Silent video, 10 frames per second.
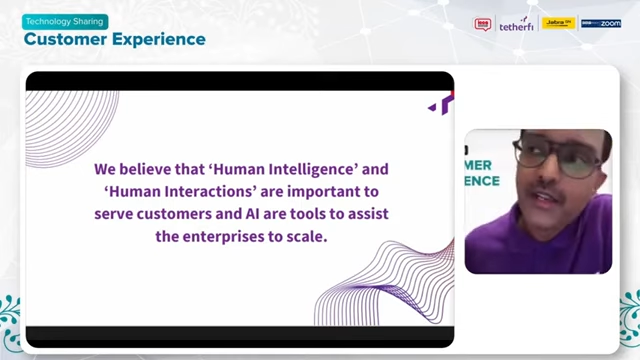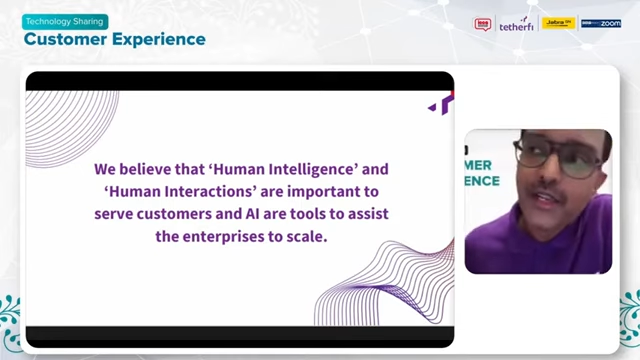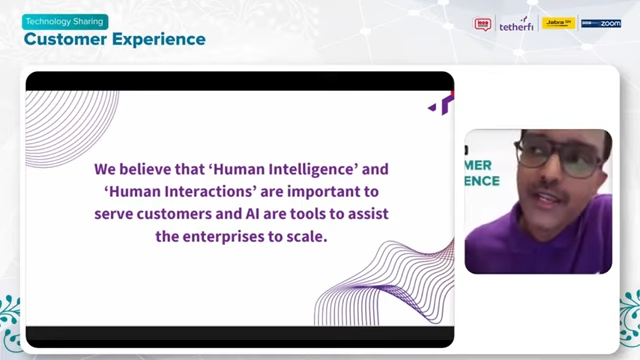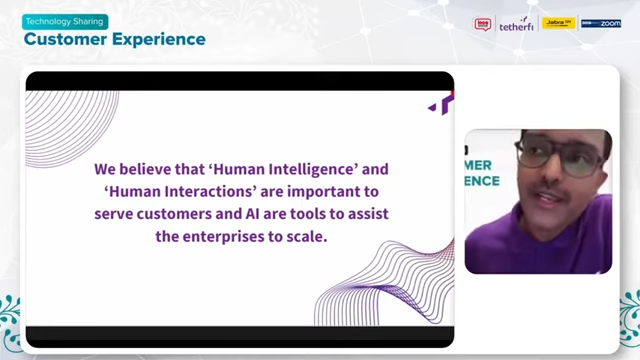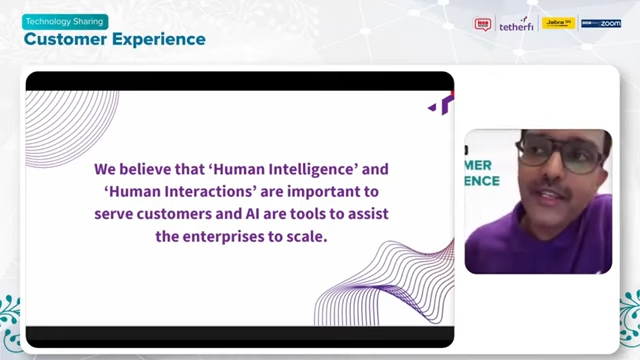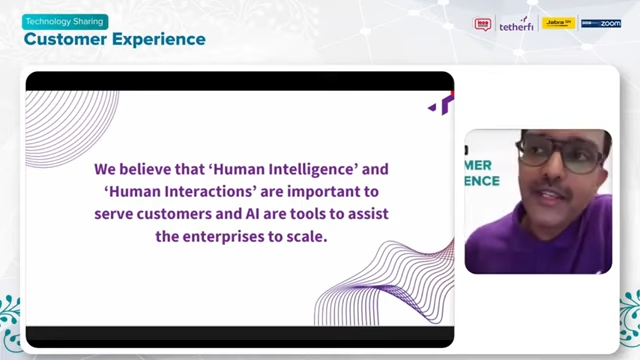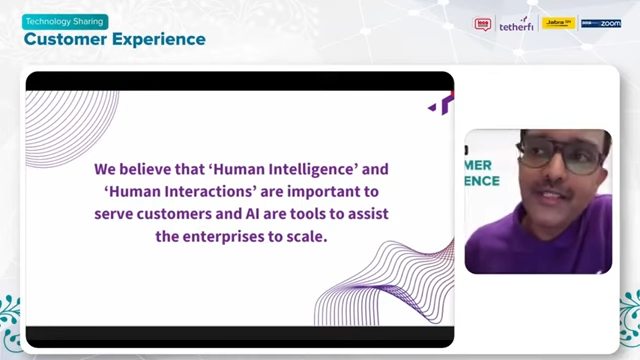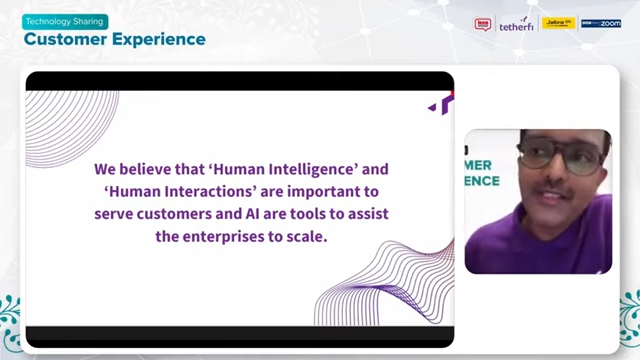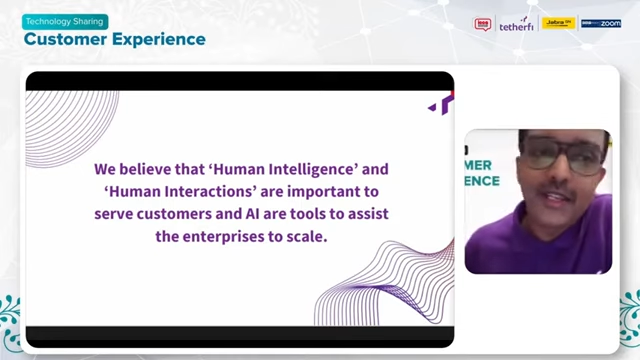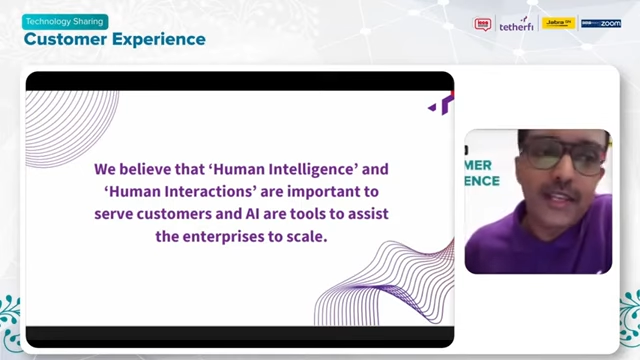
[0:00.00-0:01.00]
AI
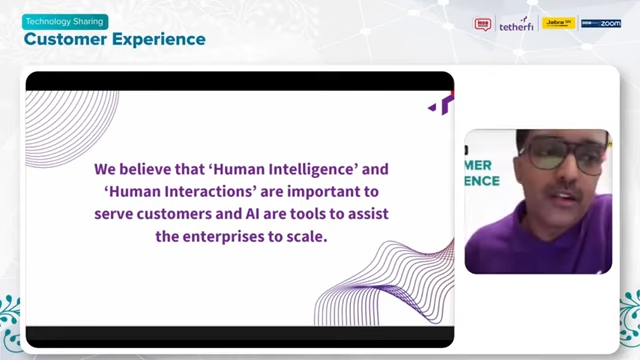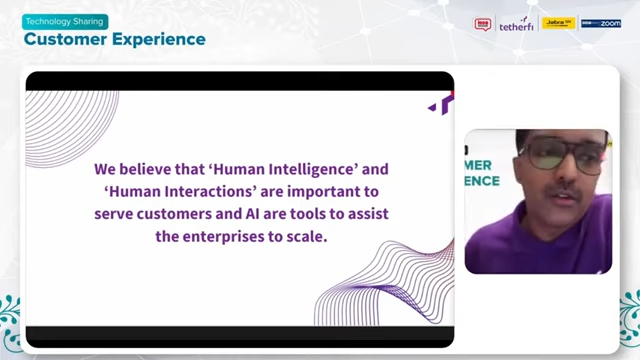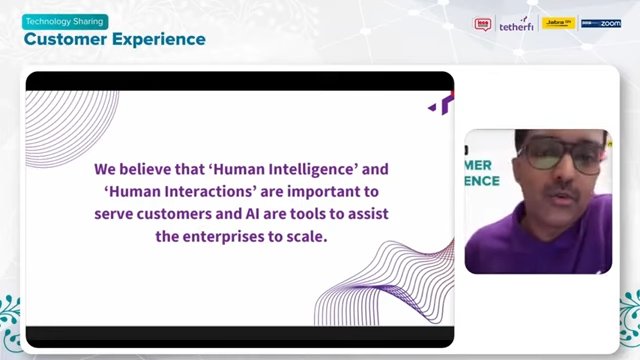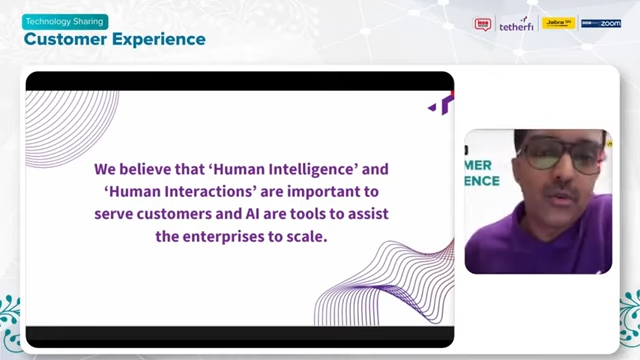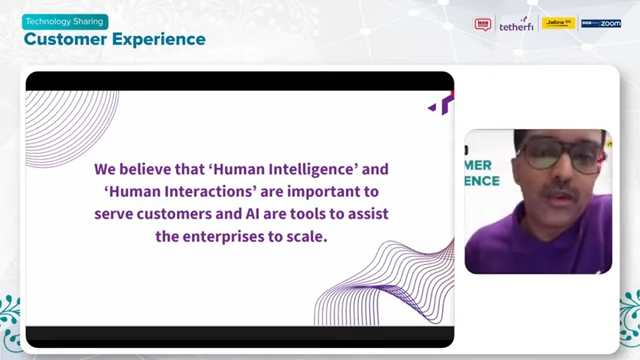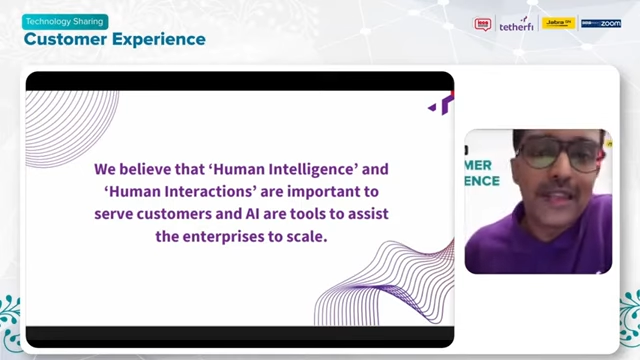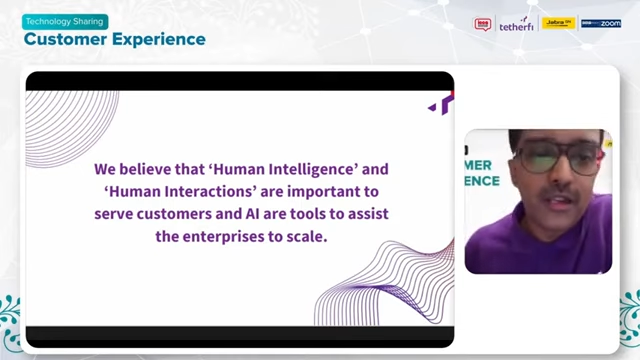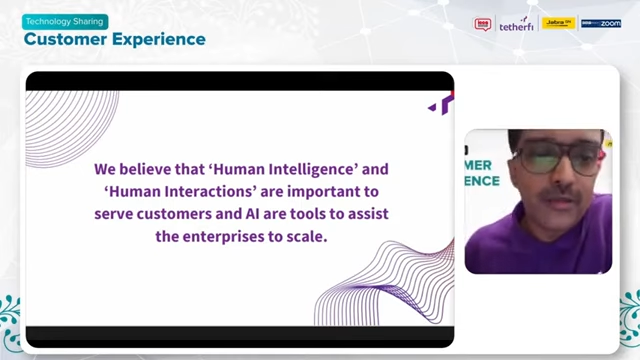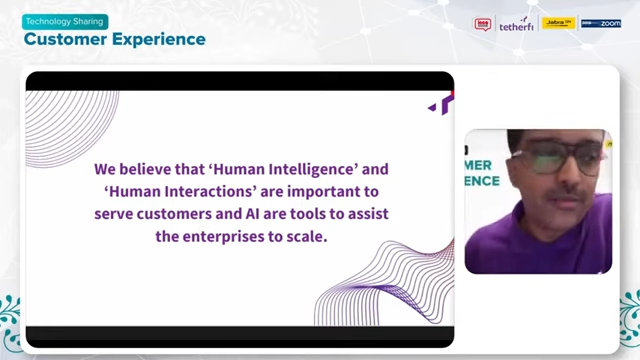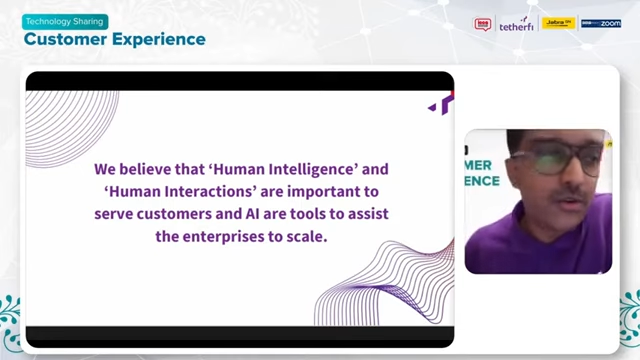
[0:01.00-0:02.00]
is there to
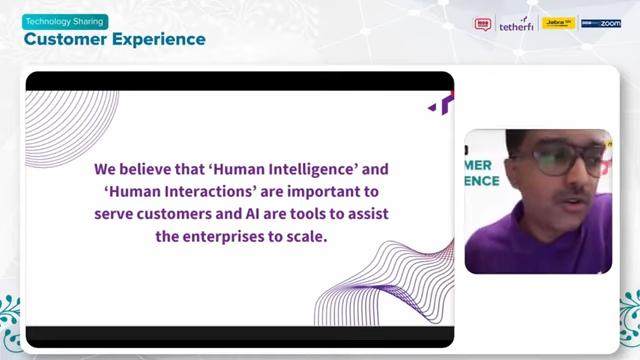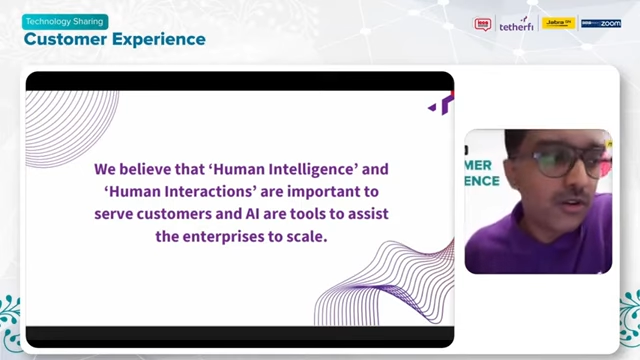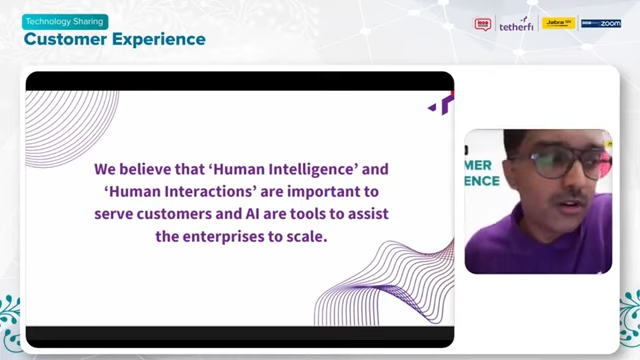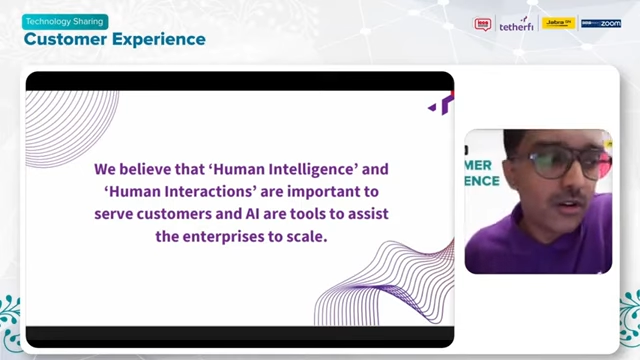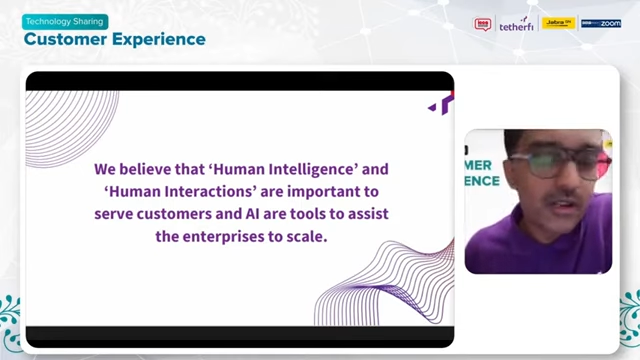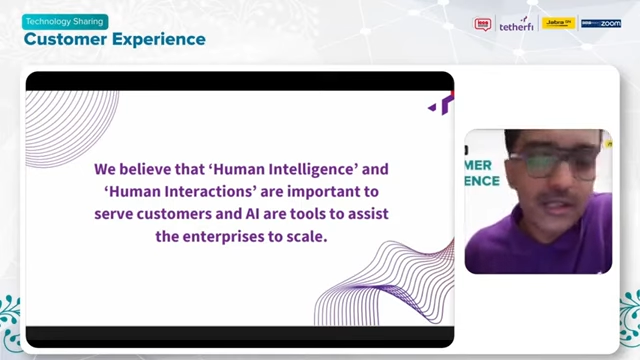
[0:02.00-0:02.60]
help or